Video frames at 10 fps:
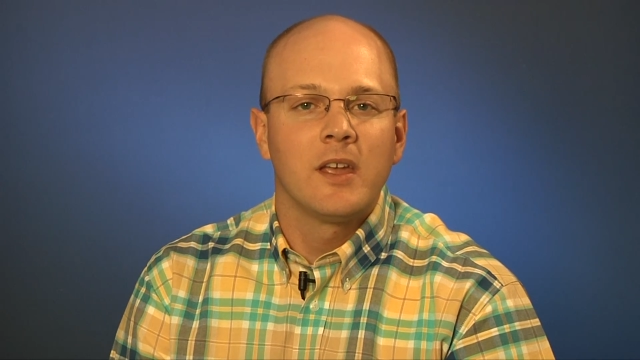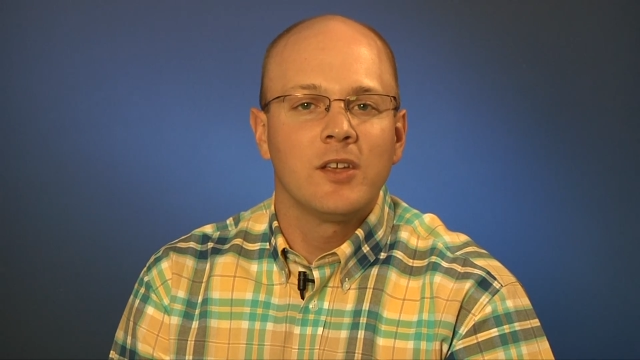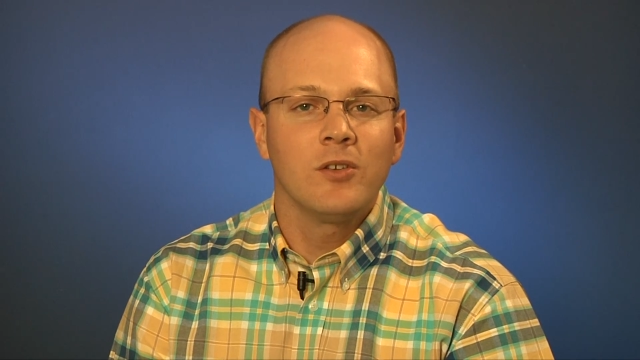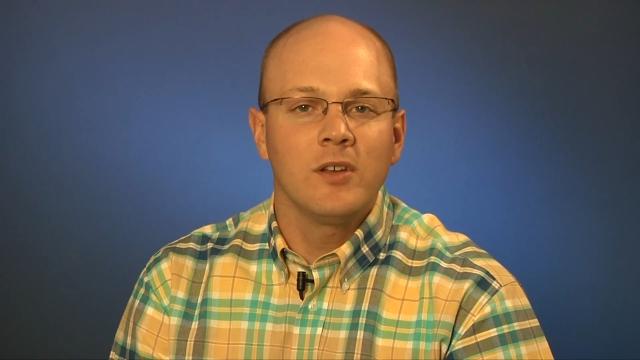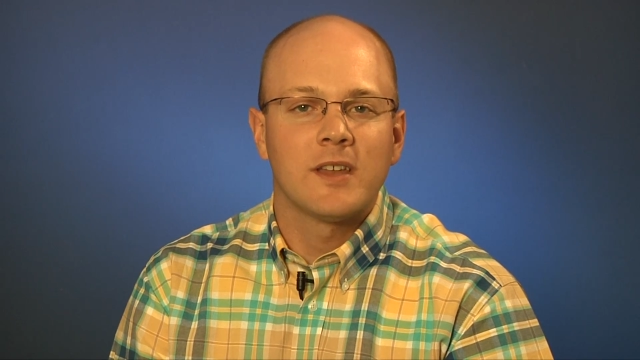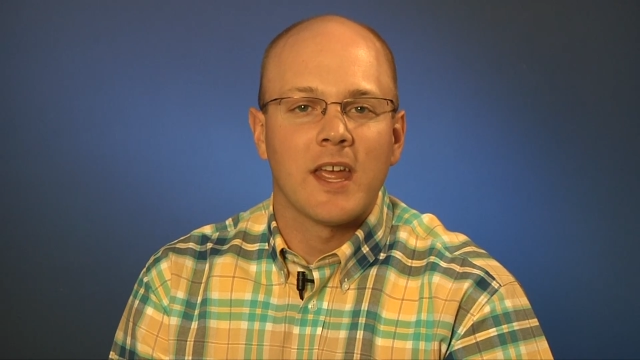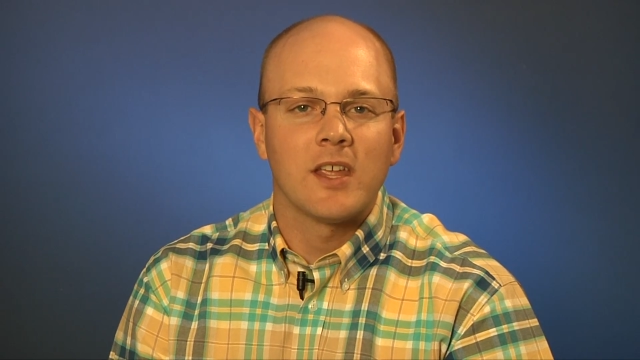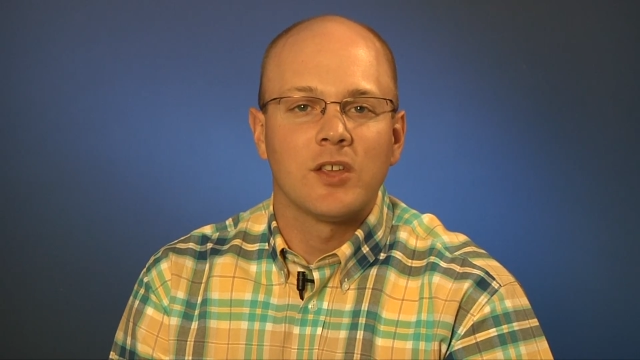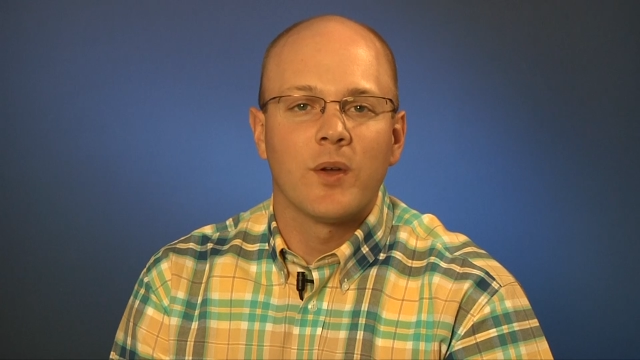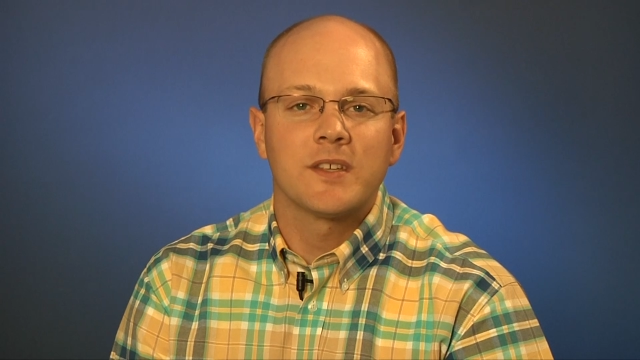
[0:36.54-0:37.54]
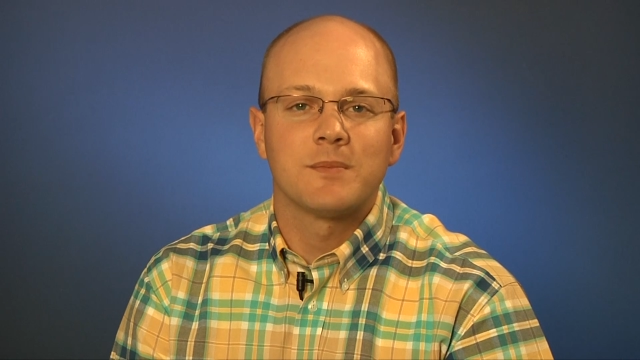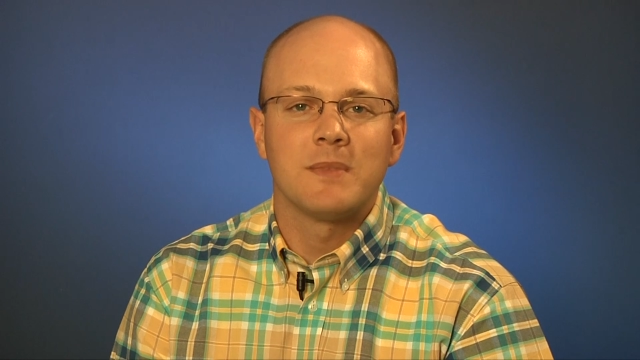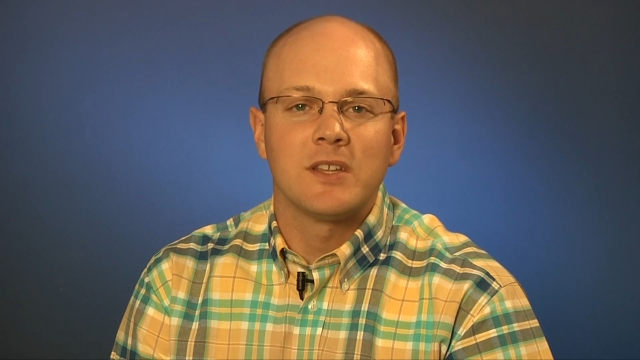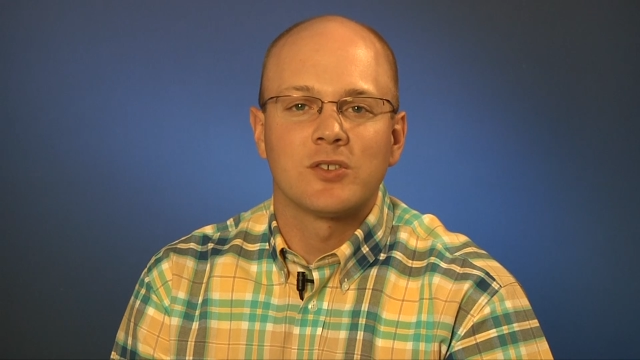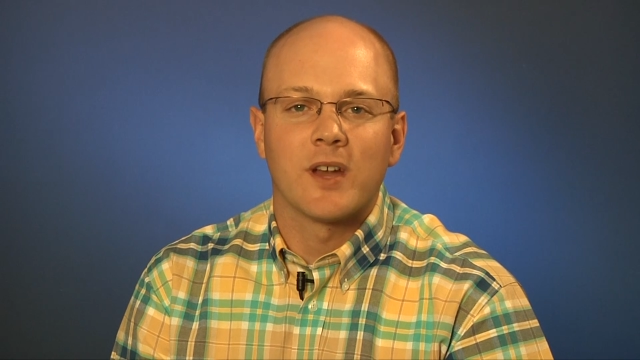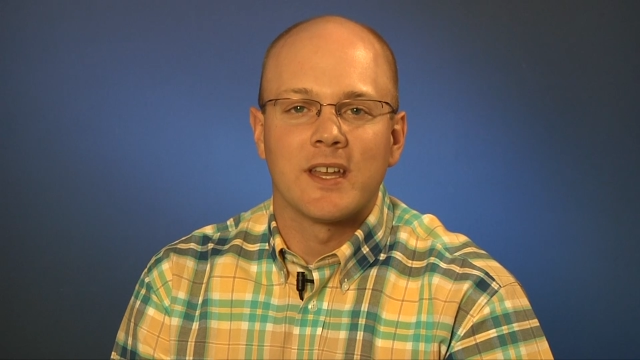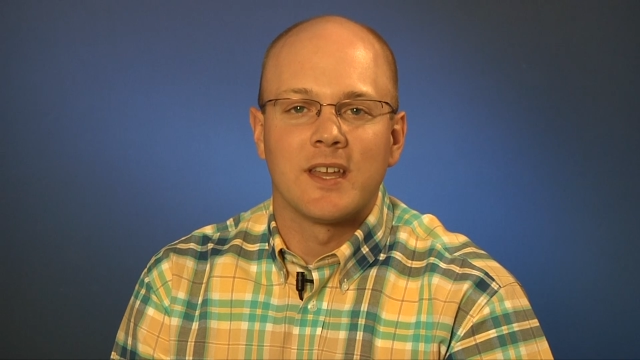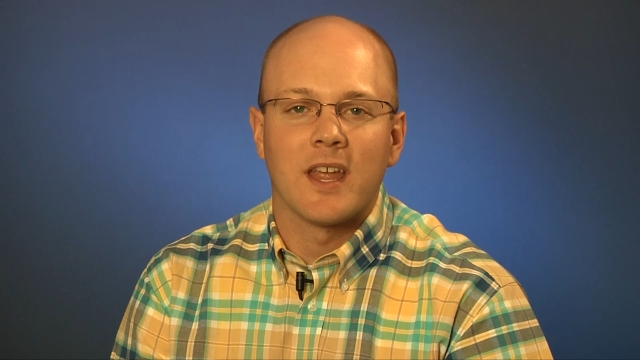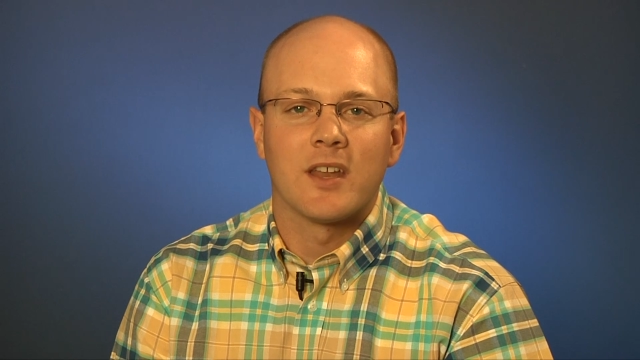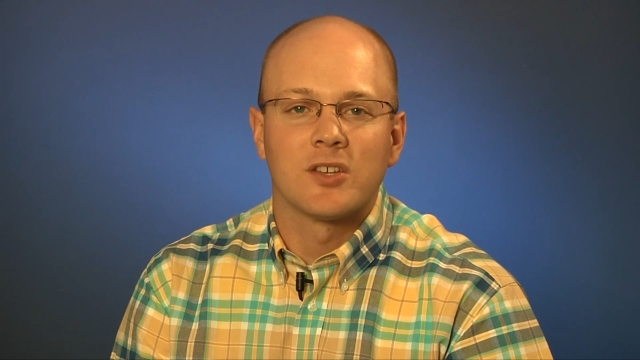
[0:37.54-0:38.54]
Year-to-date U.S. meat trade
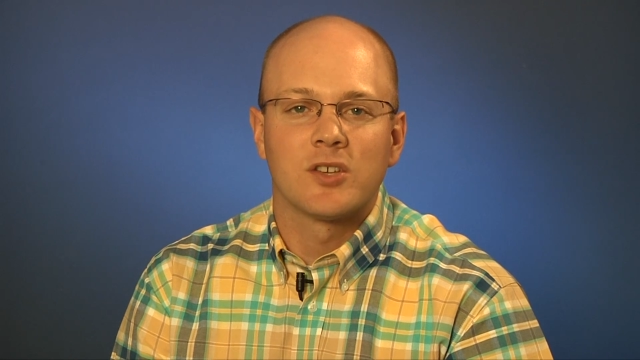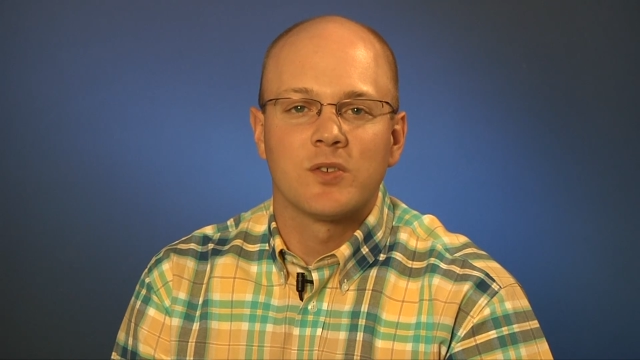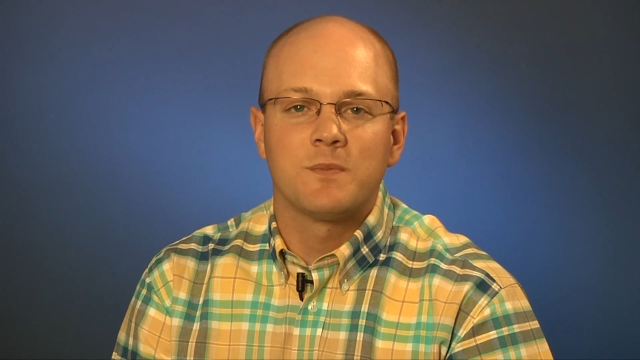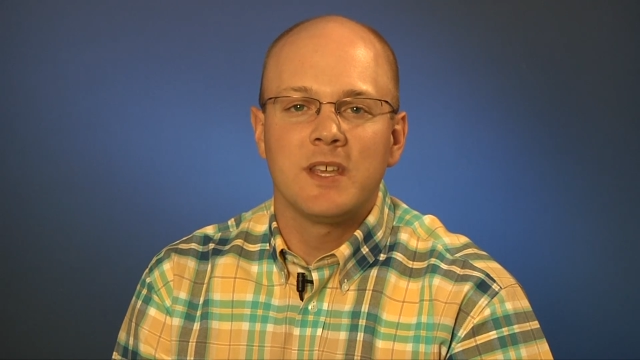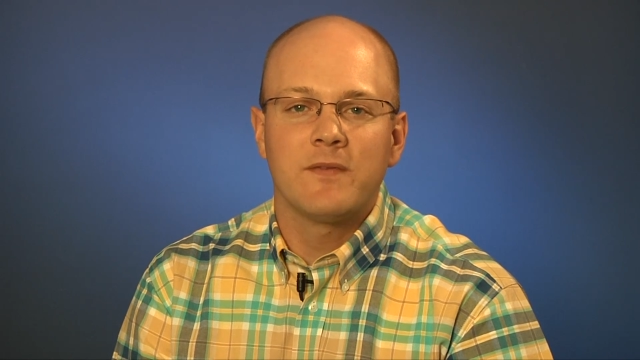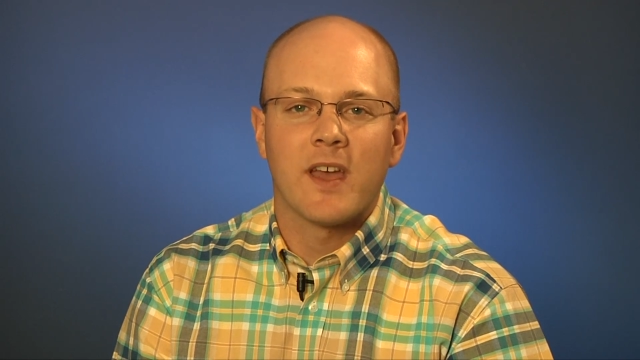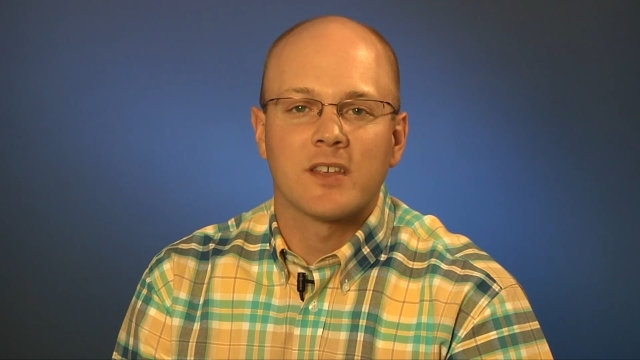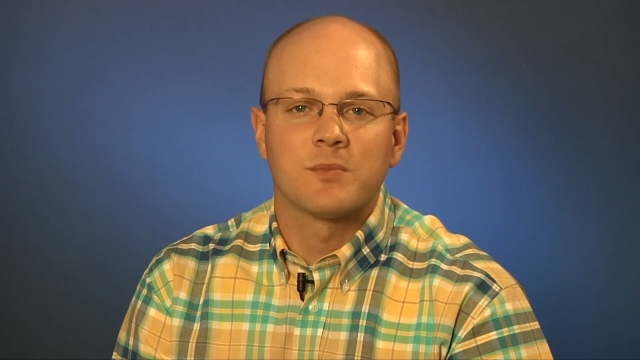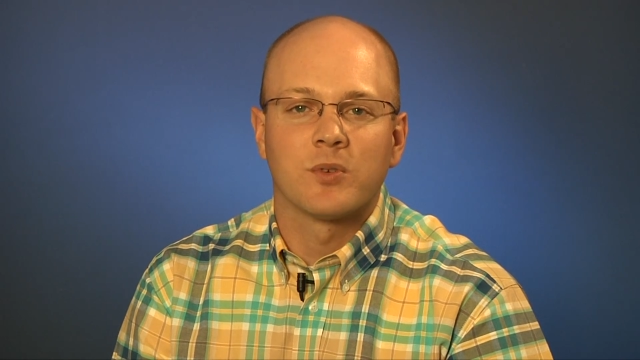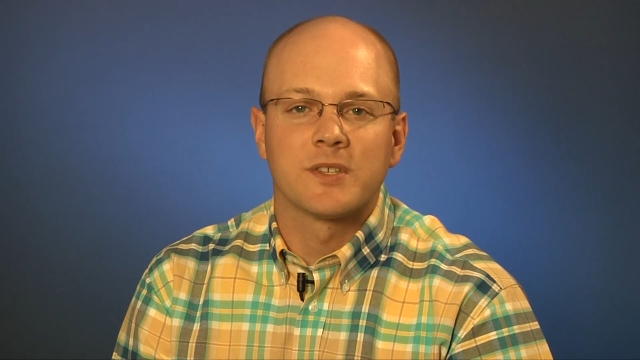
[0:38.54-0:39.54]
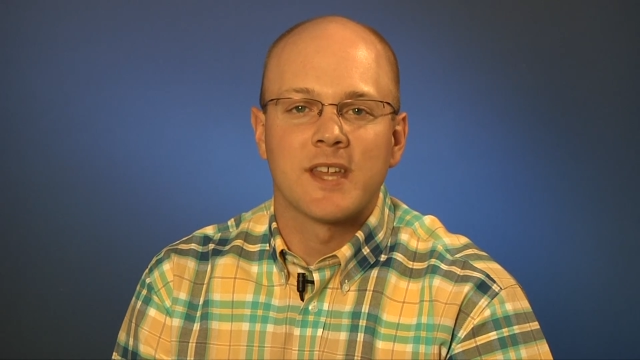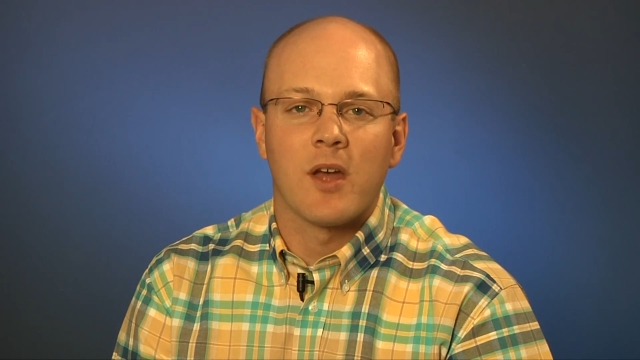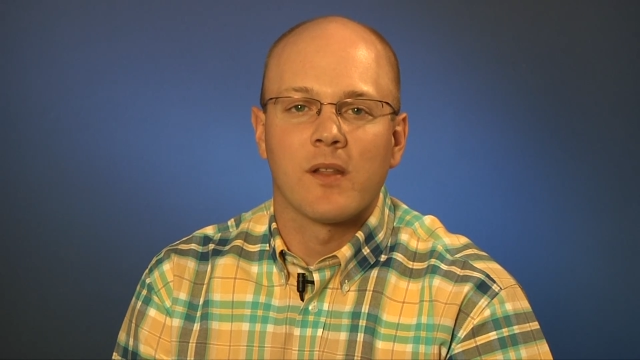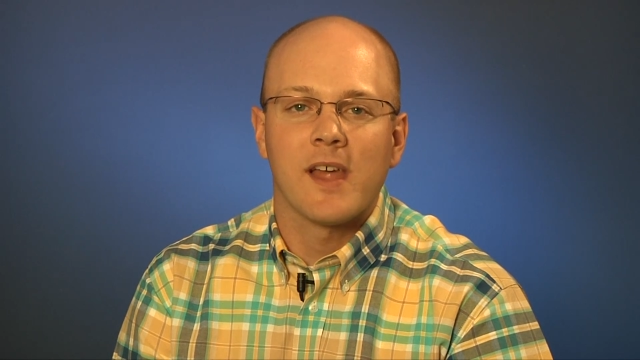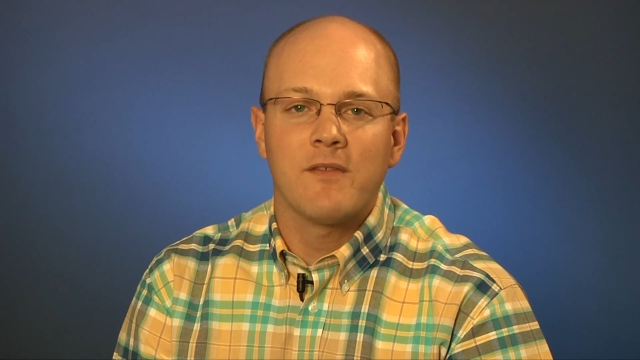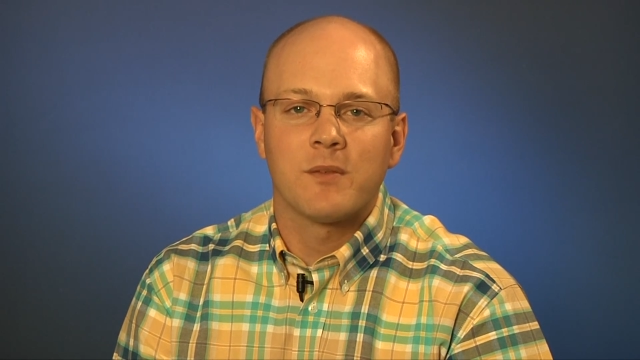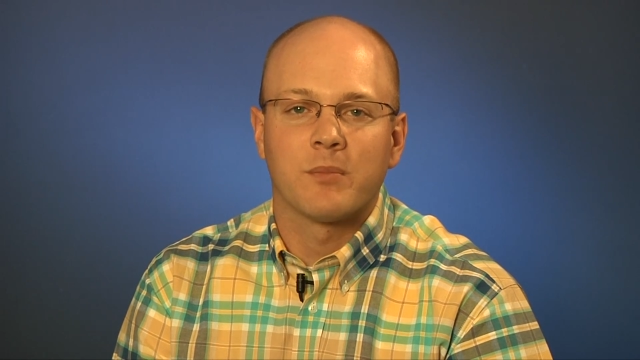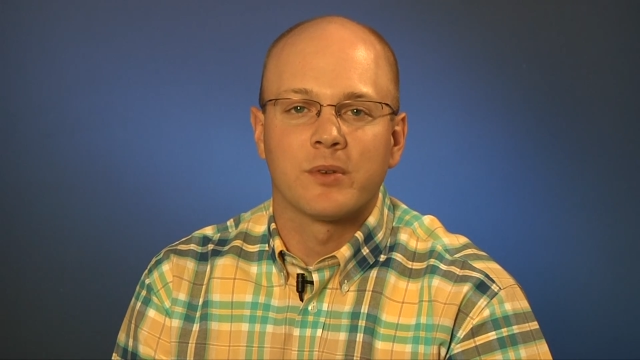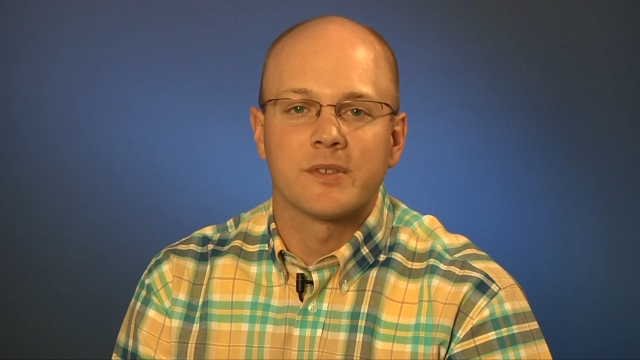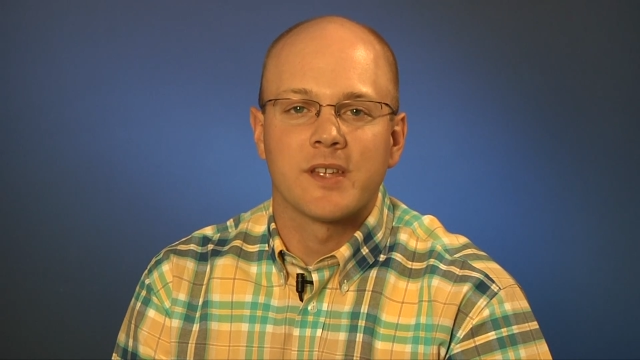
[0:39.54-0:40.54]
data shows beef exports down
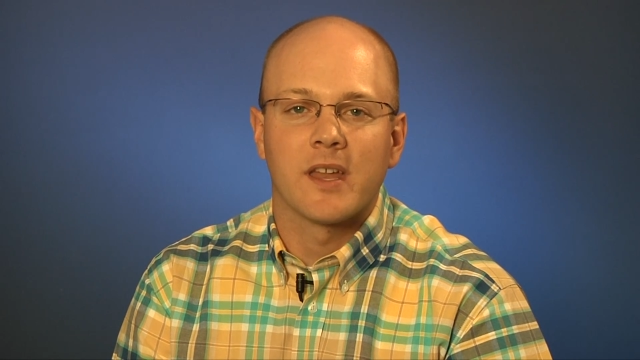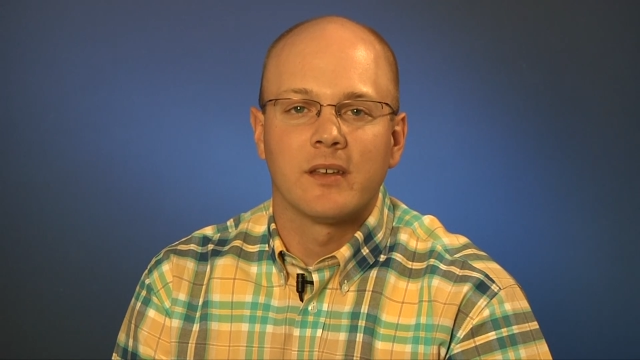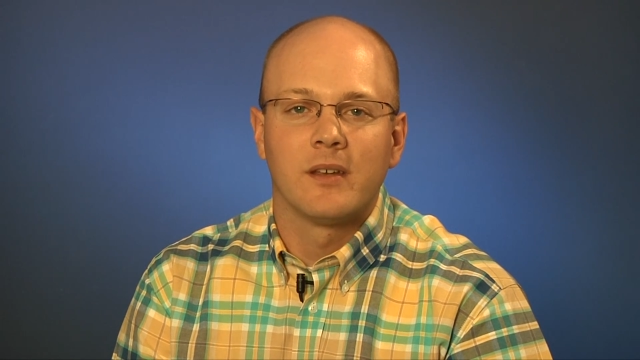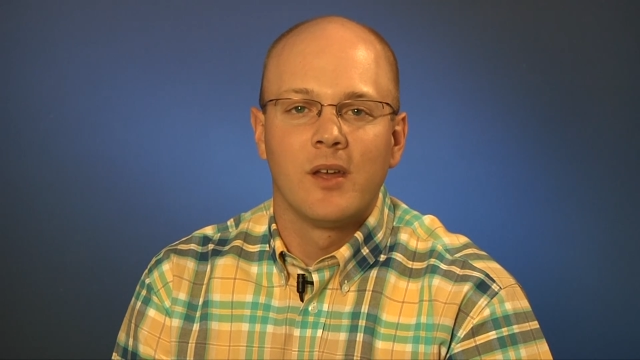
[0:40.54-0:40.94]
11%,